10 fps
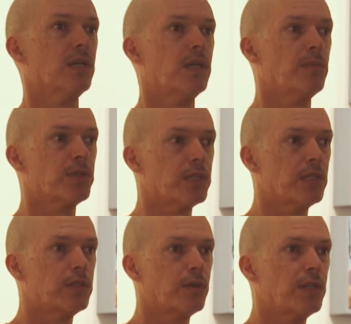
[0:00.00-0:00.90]
Um, I was an
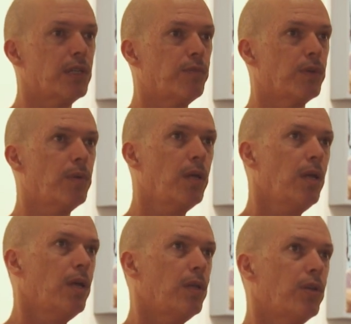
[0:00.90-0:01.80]
undergrad there from
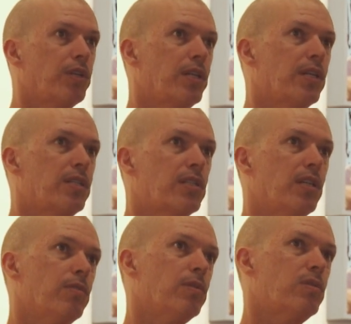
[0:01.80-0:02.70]

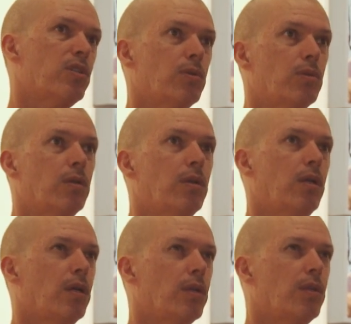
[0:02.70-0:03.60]
1987 till
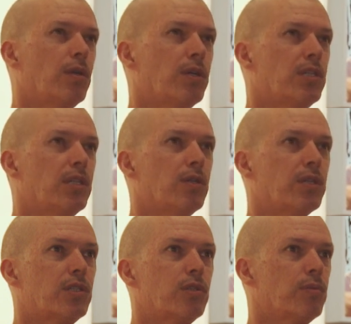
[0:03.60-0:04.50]

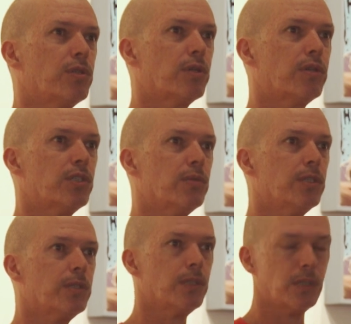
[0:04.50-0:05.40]
1992 when I
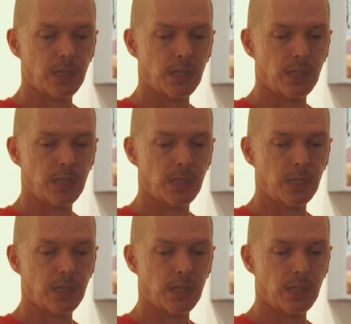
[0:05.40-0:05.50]
graduated.